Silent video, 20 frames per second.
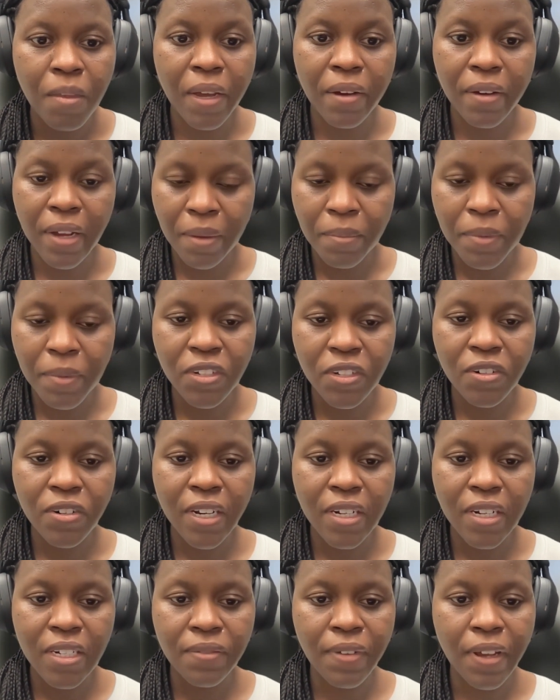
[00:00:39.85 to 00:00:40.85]

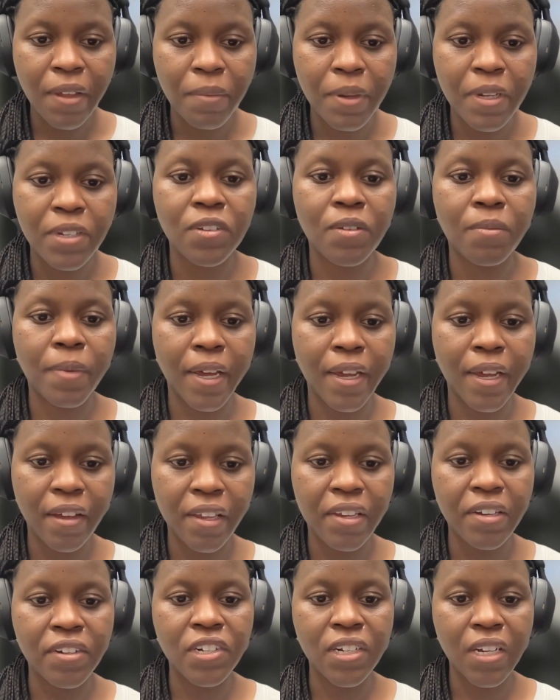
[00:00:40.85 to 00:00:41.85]
biochemistry and developmental
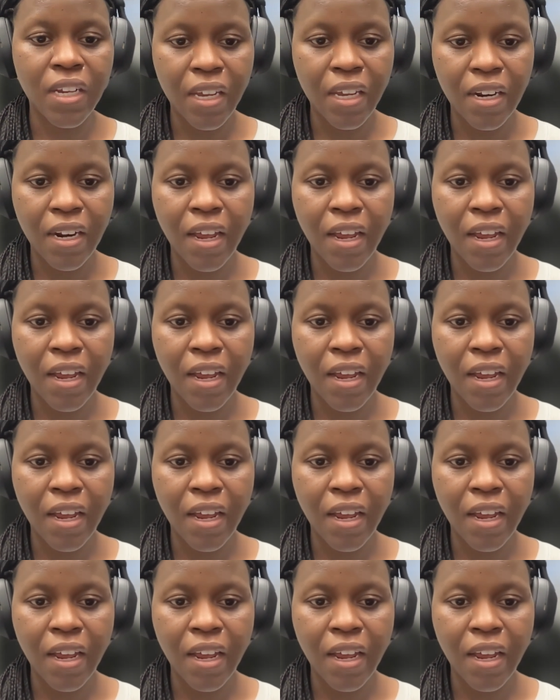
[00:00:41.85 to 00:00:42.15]
biology.